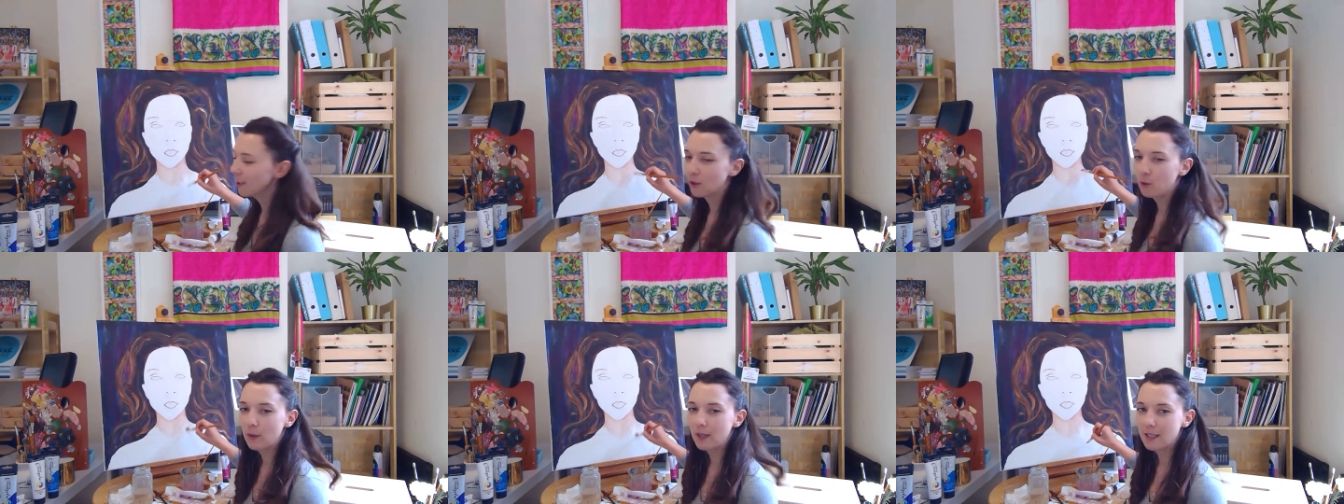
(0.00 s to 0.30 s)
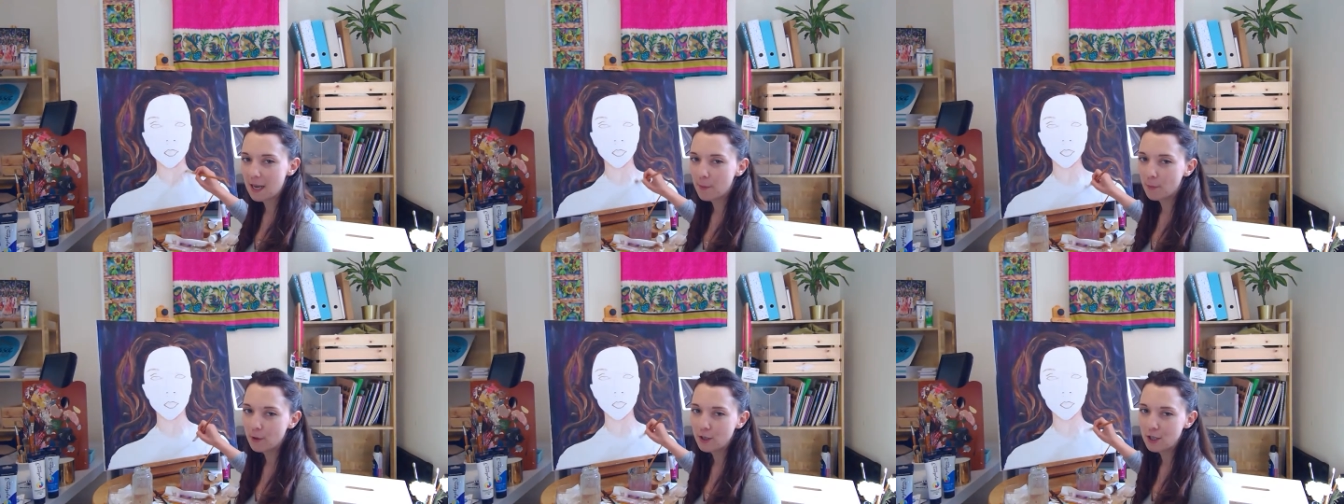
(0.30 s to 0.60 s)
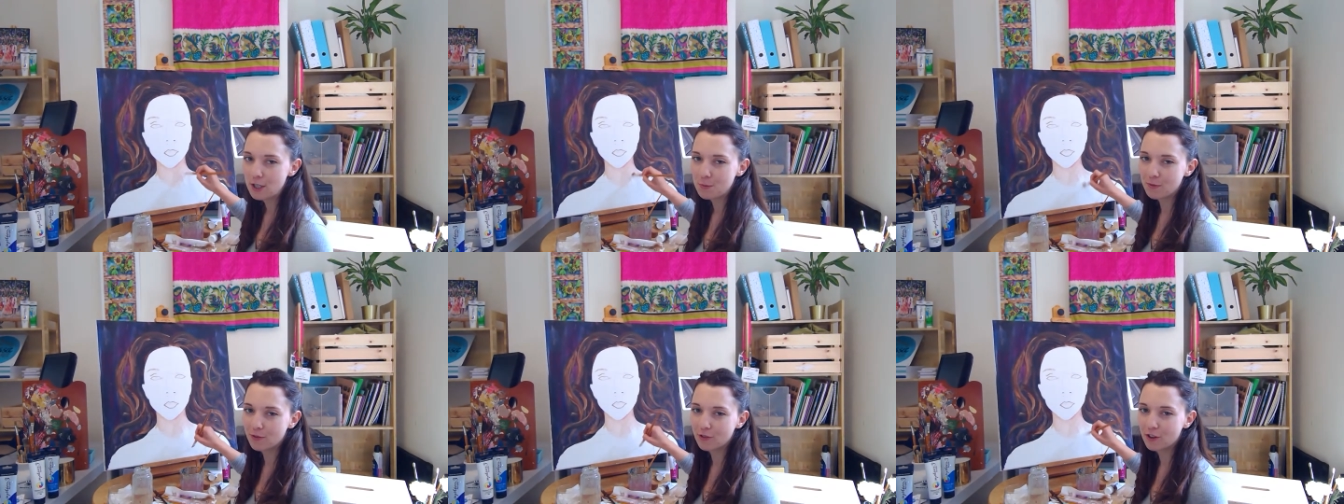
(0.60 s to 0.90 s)
a quick
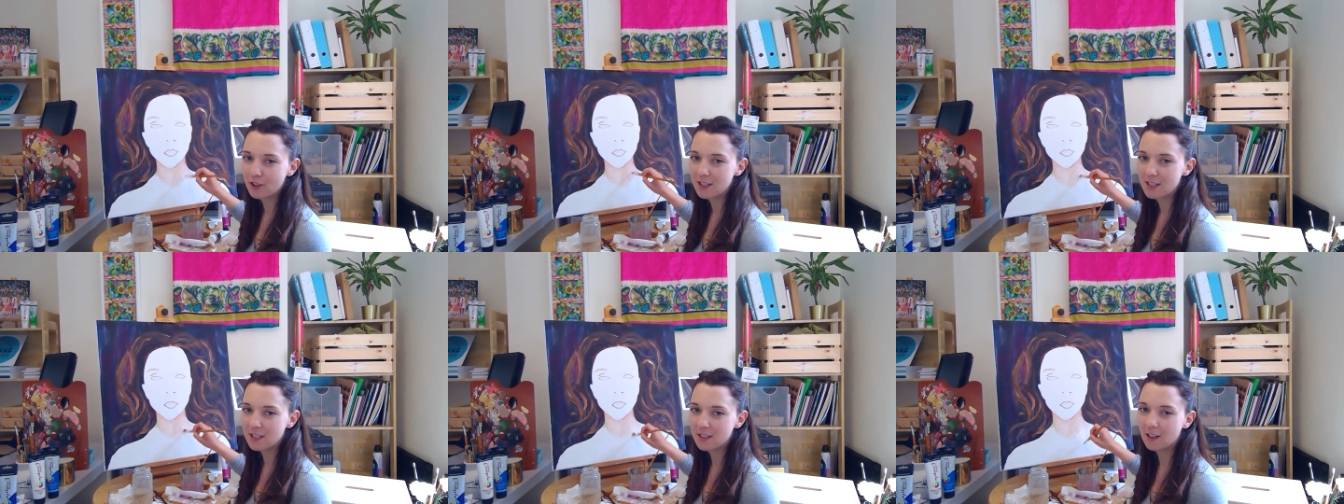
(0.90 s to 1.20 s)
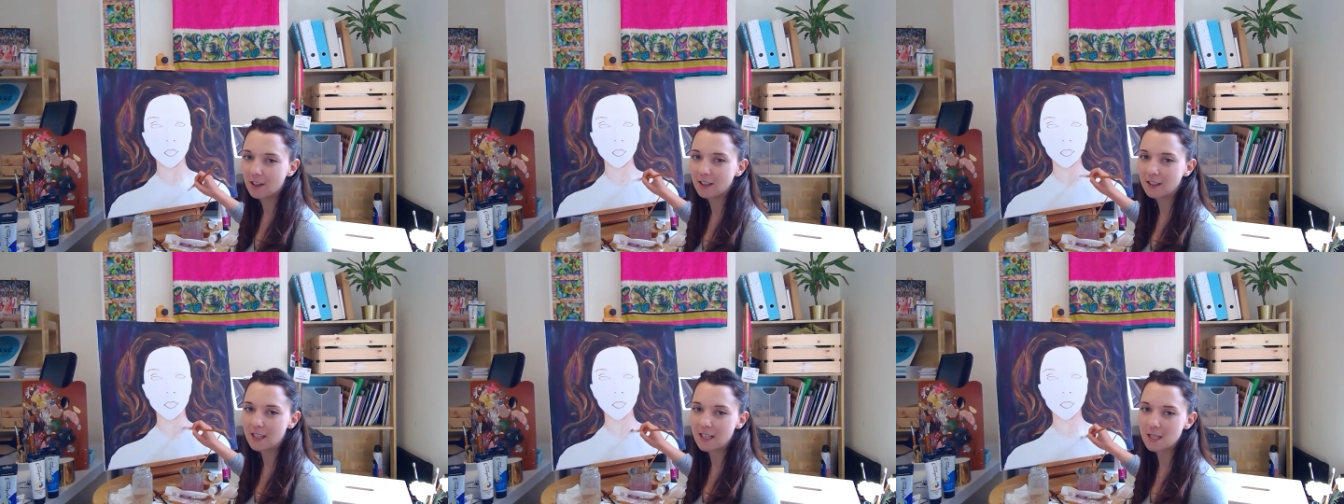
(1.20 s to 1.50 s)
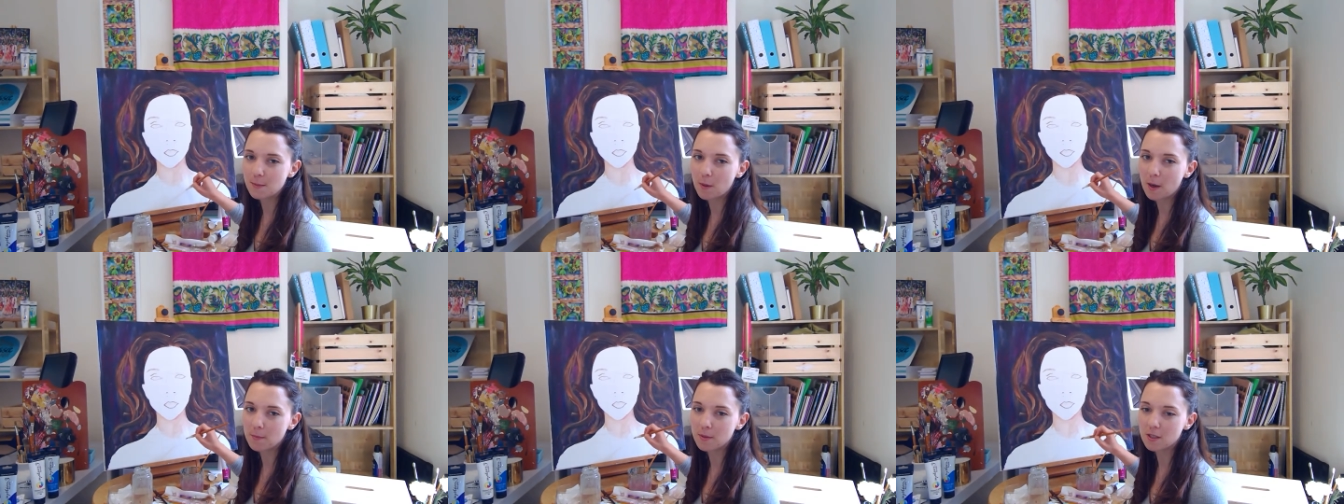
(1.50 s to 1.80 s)
sandwich before I started
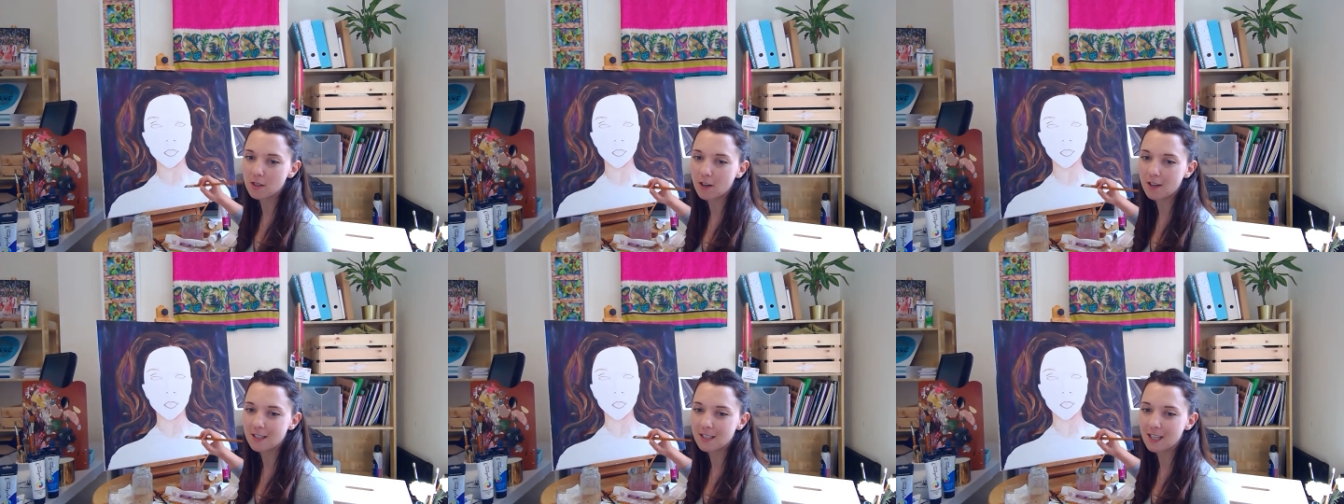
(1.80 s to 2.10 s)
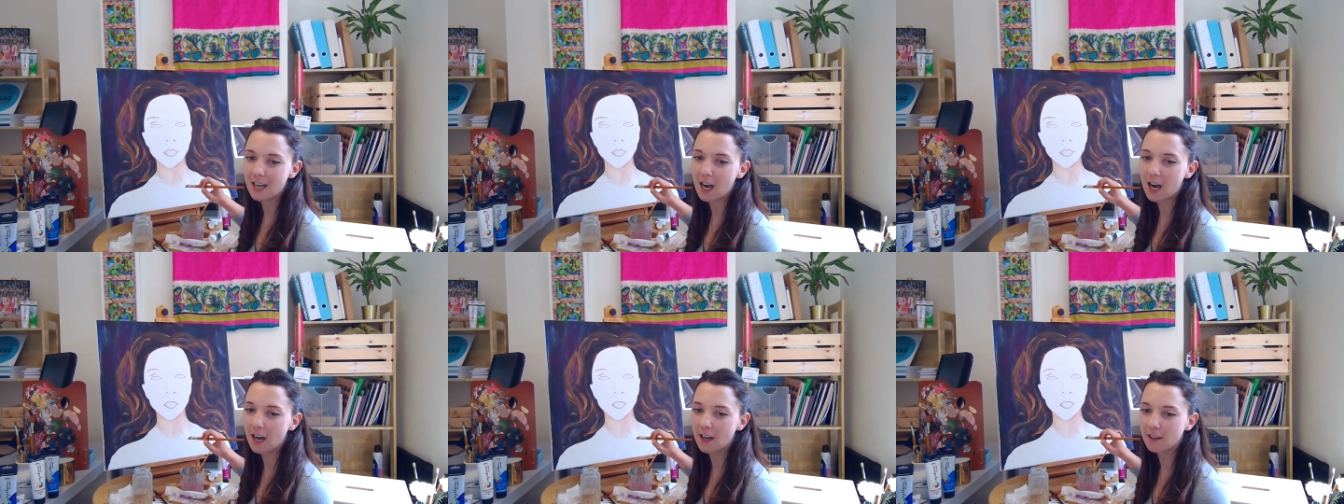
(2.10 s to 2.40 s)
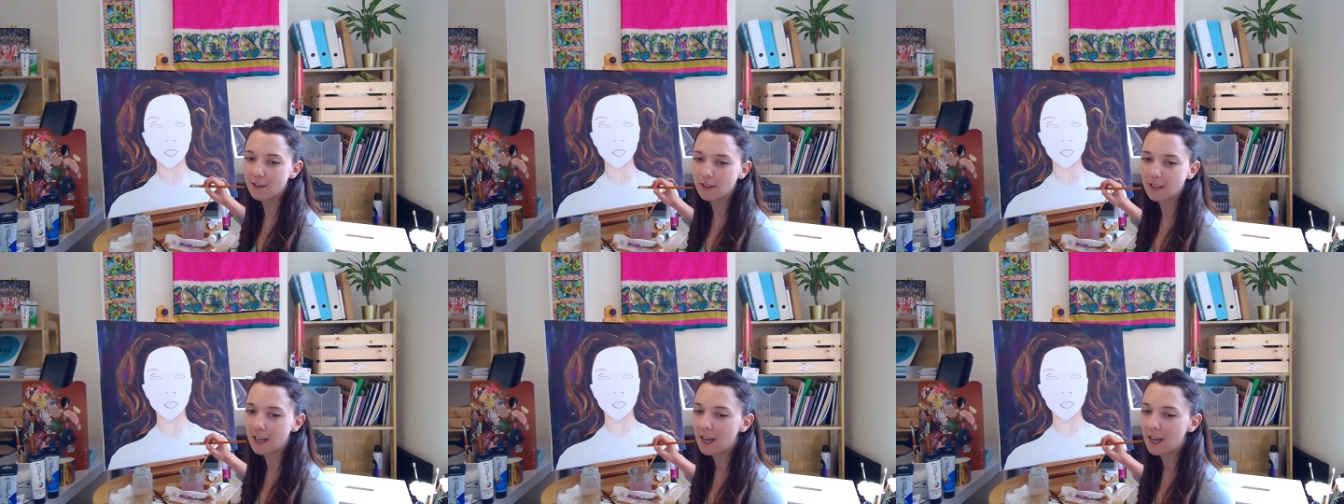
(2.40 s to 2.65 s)
this, but I'm starting to get hungry